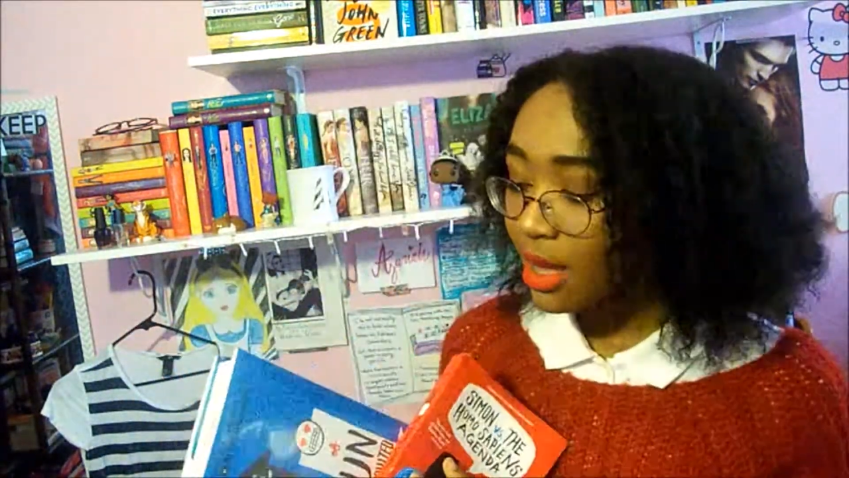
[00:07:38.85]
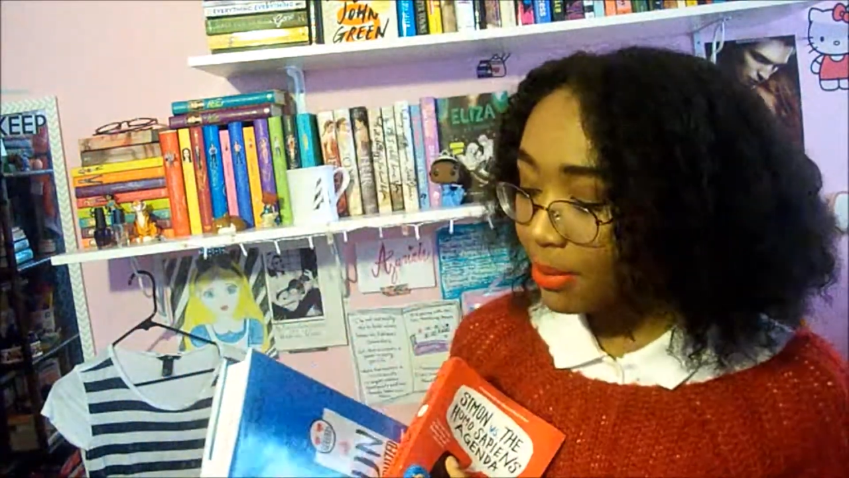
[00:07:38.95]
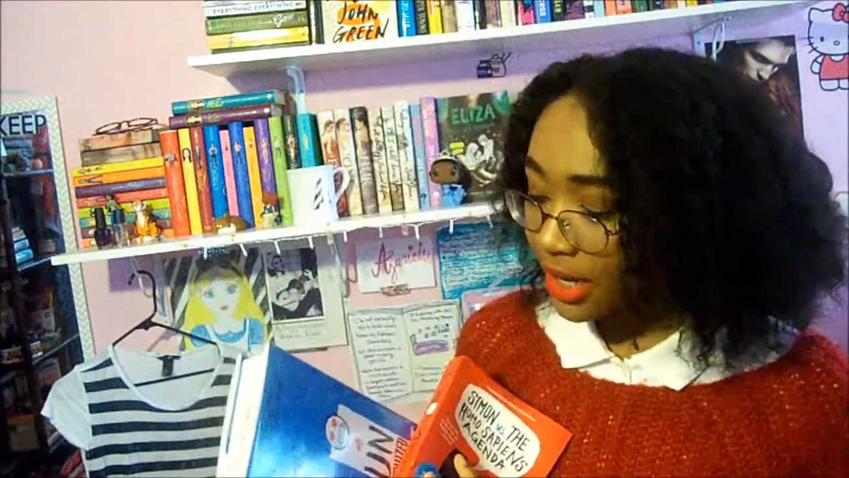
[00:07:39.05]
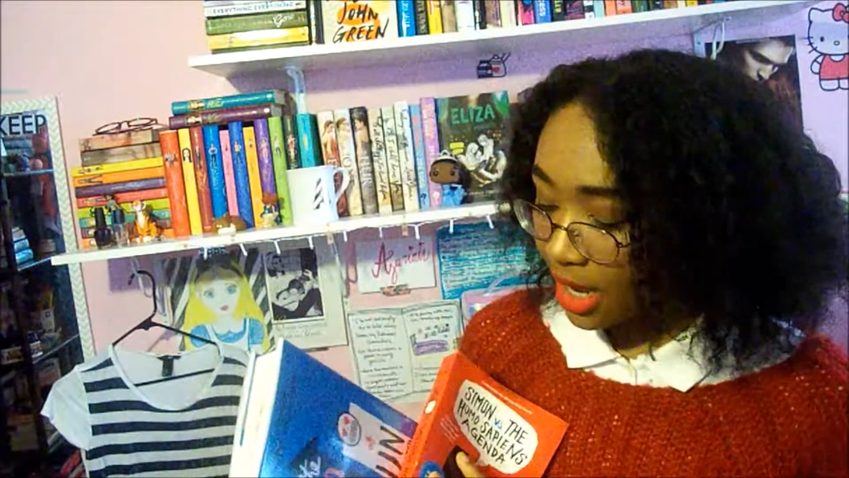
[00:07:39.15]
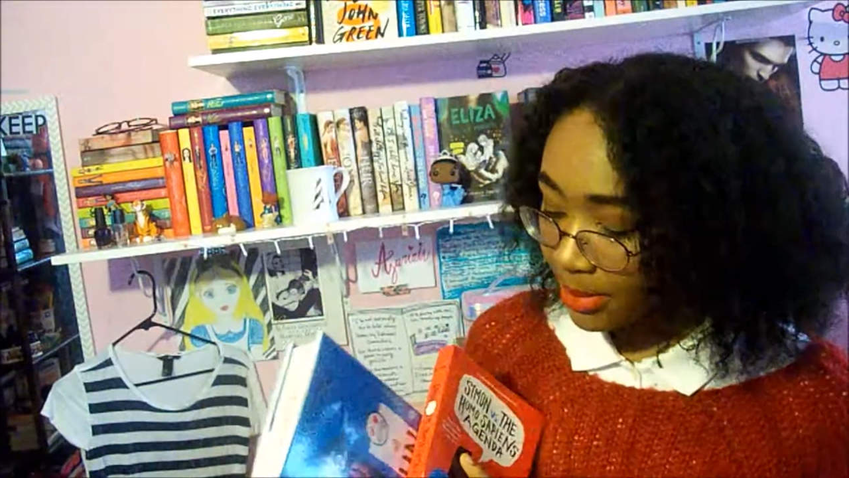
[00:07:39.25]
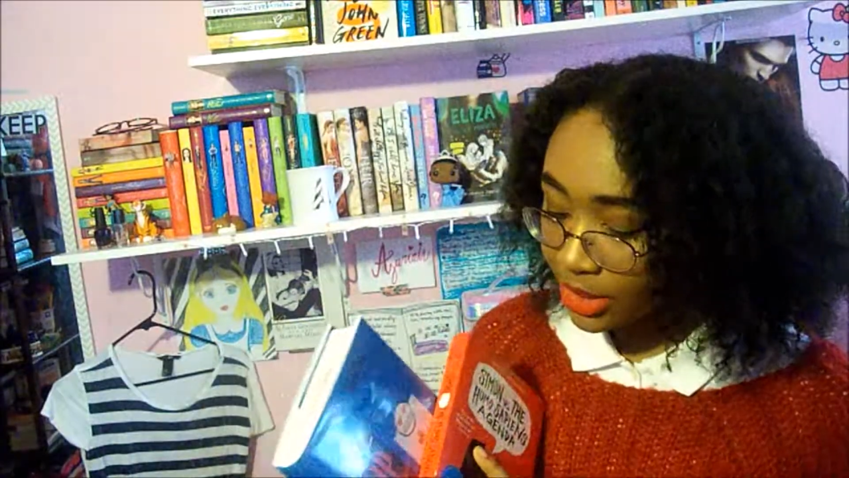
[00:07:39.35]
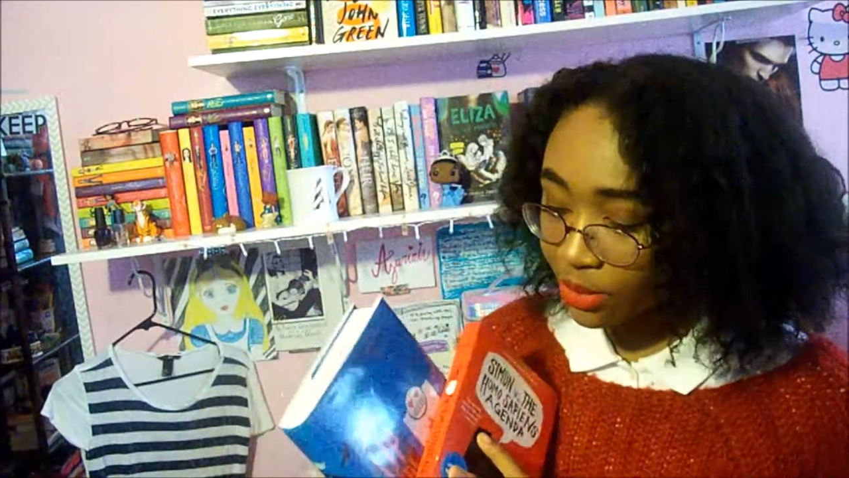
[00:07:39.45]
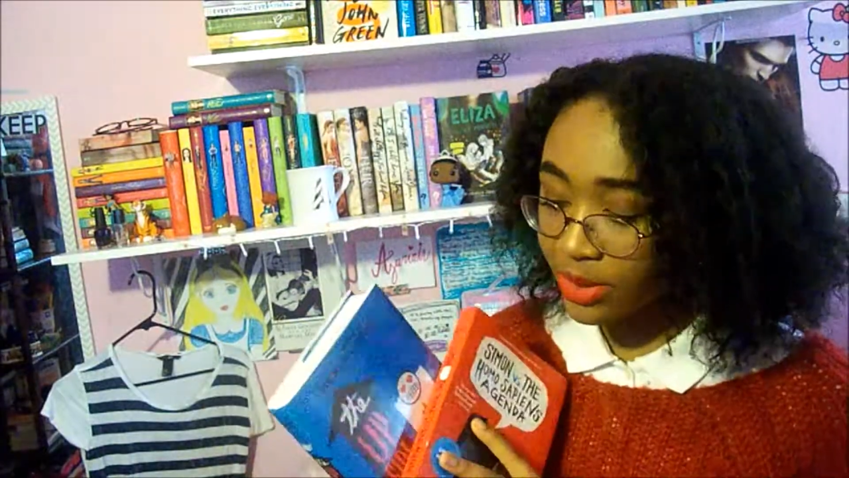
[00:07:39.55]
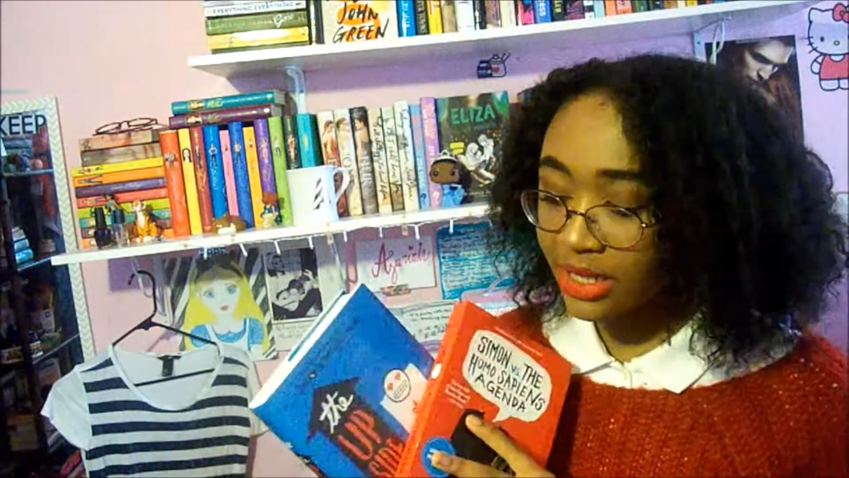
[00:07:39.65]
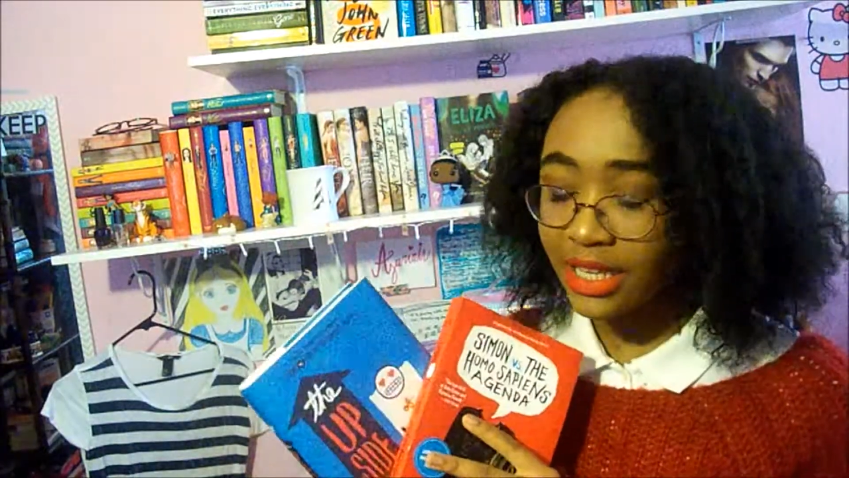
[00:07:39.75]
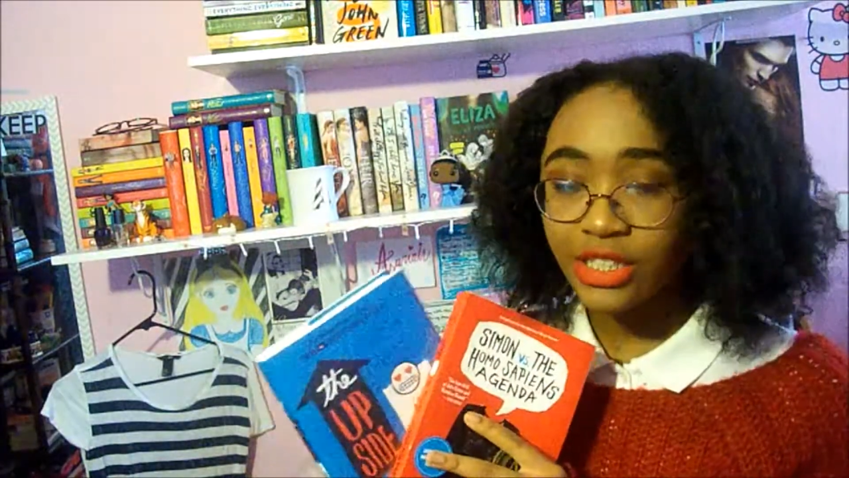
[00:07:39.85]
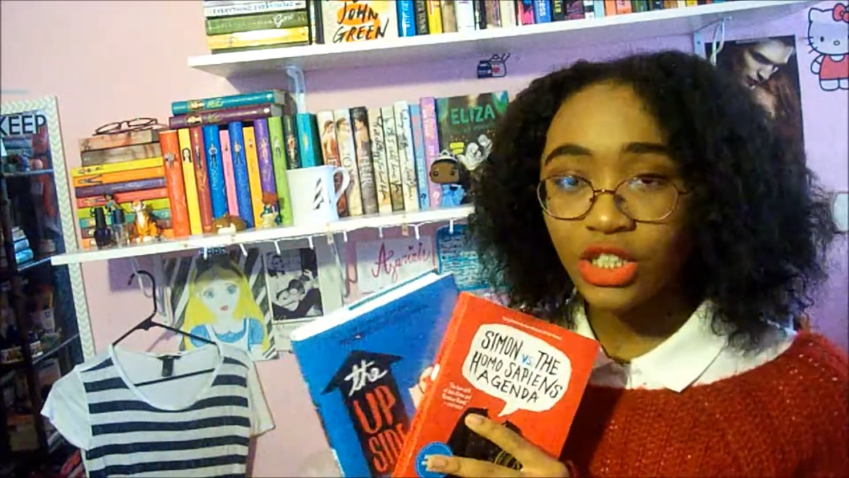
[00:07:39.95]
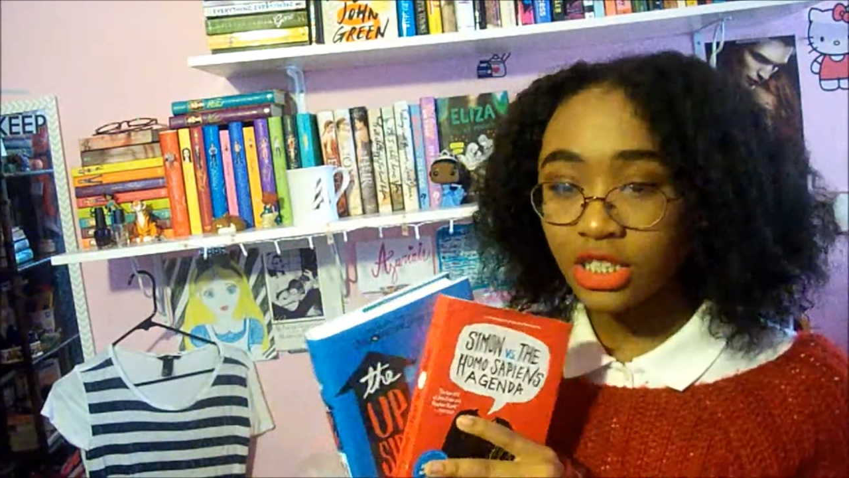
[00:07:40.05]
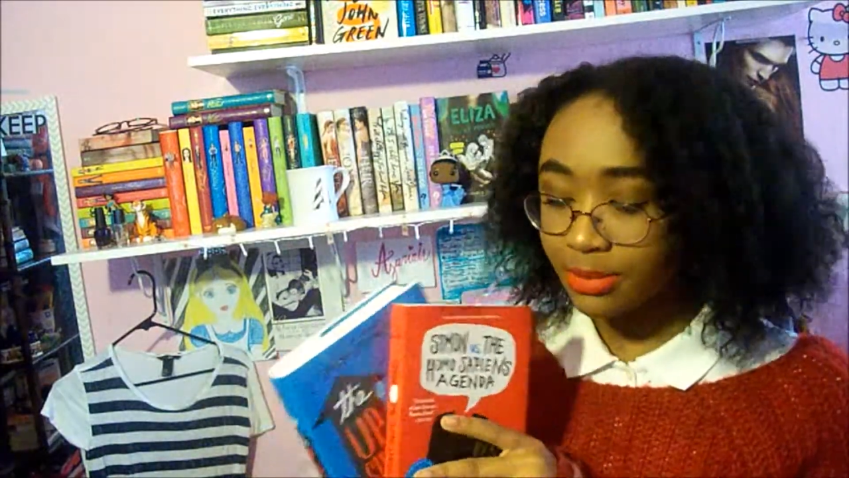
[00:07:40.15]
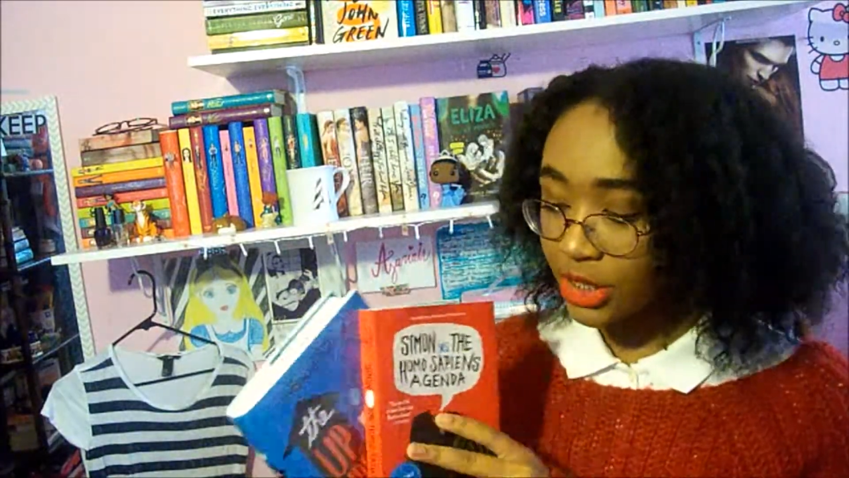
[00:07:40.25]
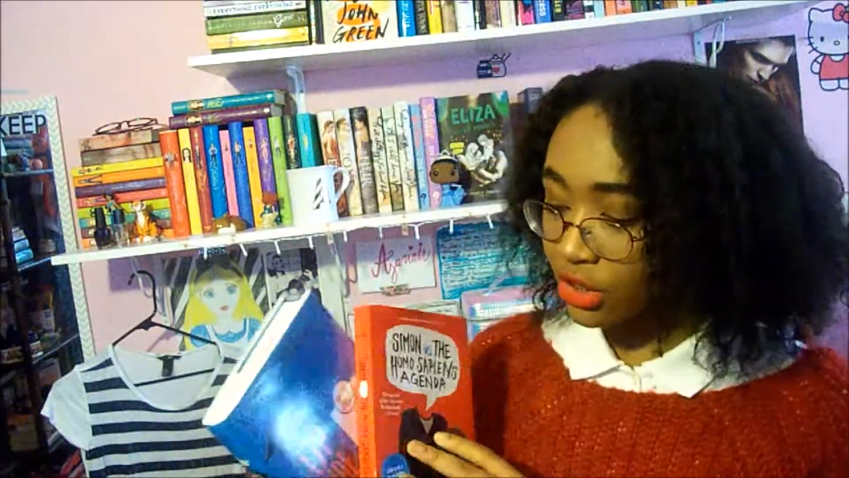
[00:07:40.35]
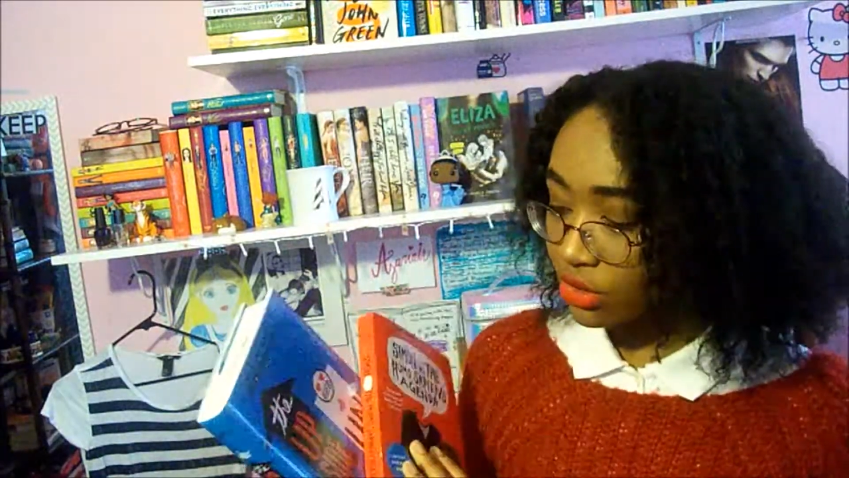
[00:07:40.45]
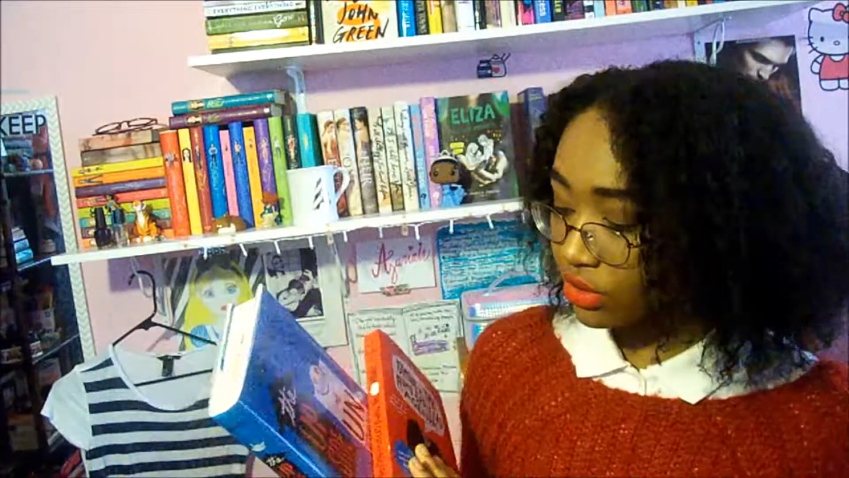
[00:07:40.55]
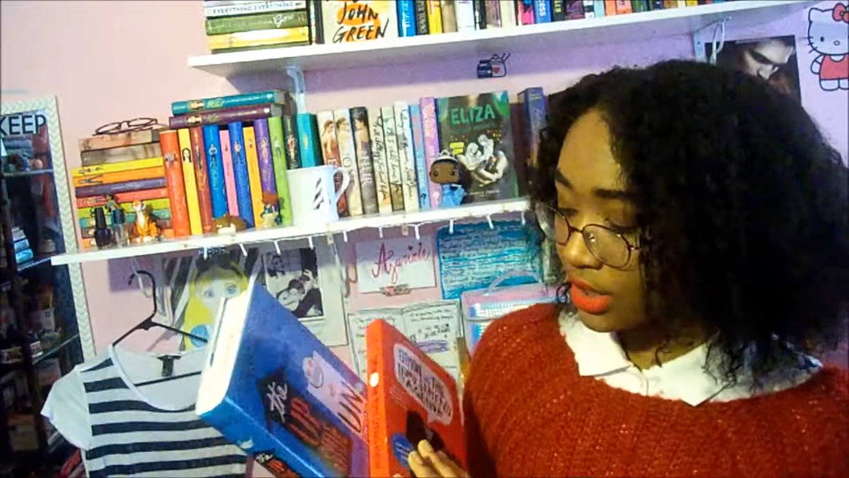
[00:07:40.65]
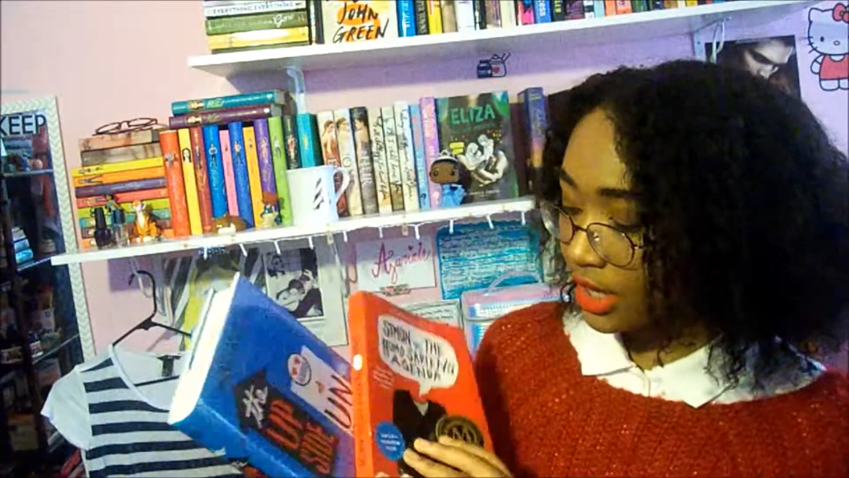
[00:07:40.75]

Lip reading: but I don't want to like judge my children,